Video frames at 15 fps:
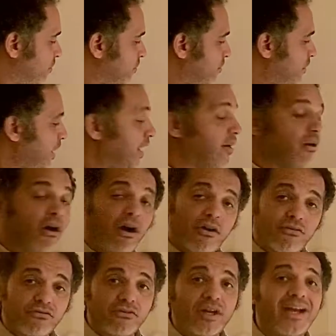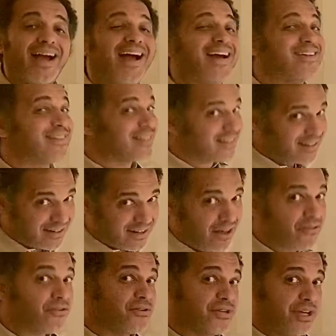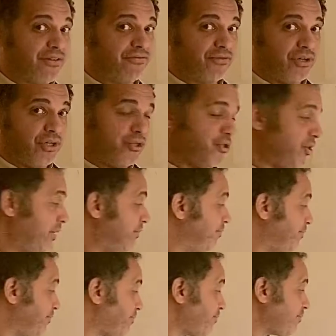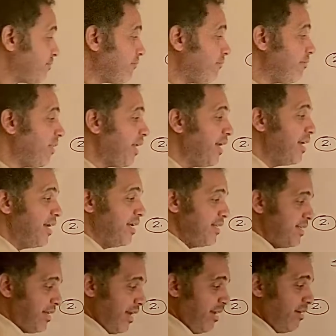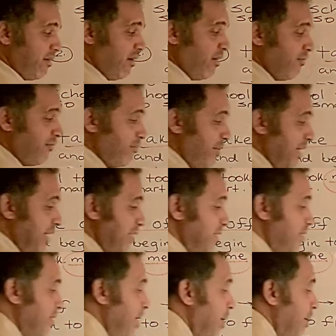Take off has another definition. Take off means